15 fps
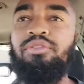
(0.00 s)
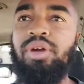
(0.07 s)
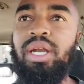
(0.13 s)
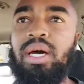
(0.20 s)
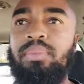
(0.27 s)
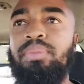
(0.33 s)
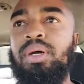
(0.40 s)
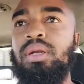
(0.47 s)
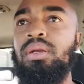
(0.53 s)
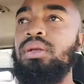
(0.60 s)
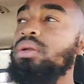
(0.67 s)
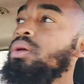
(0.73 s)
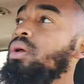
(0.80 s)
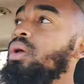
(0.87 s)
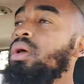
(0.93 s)
I've read up
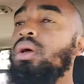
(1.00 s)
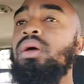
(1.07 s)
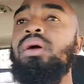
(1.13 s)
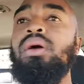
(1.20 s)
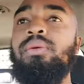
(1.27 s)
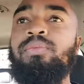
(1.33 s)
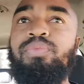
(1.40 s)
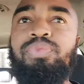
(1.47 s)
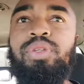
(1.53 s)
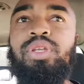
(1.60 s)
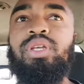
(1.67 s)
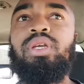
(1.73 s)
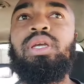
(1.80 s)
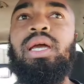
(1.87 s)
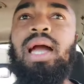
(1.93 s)

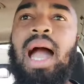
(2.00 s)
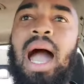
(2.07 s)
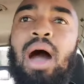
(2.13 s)
on